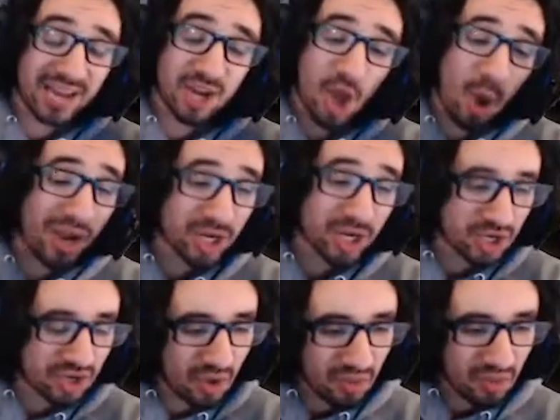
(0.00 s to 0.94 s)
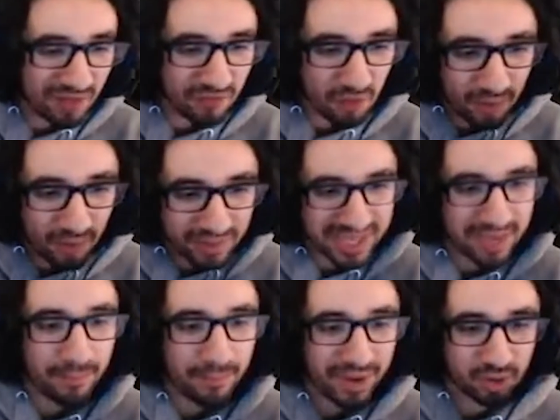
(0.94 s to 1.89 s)
know I should go level up and
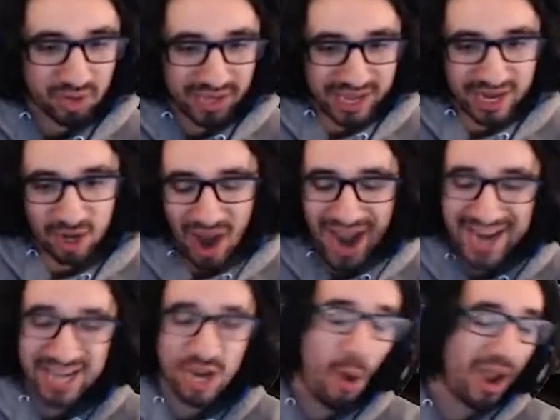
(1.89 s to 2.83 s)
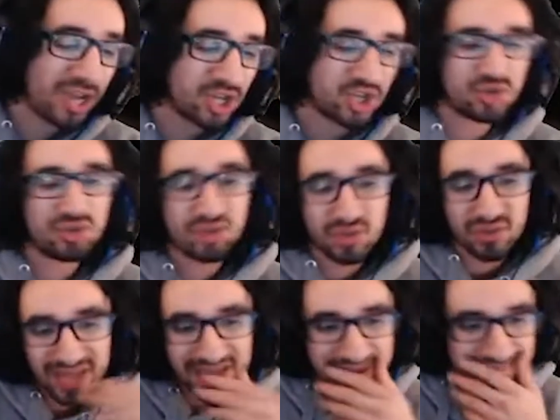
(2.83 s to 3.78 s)
get better gear. I know I should
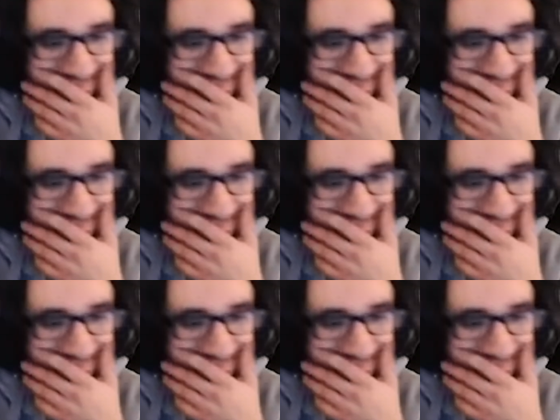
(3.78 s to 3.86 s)
do that.